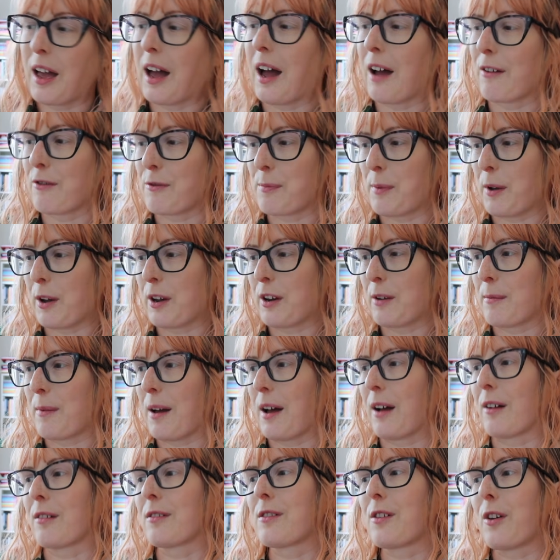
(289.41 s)
I've spoken
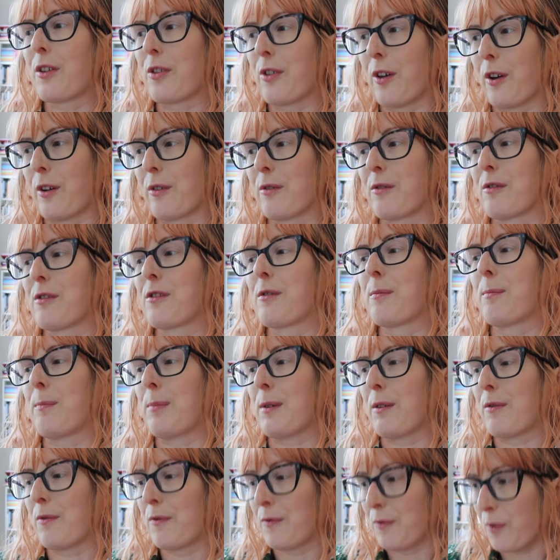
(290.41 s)
about those
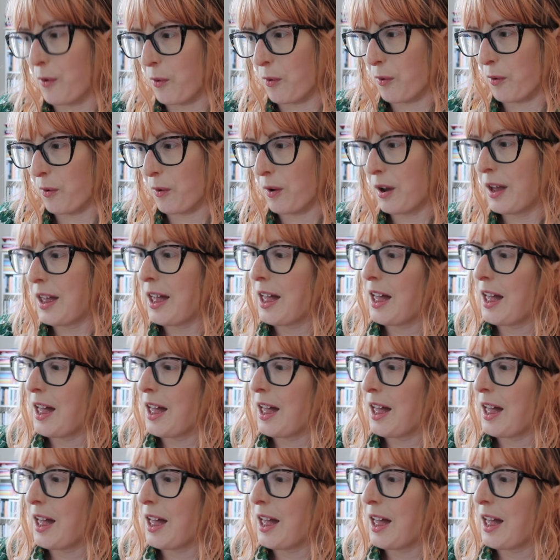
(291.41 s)
before.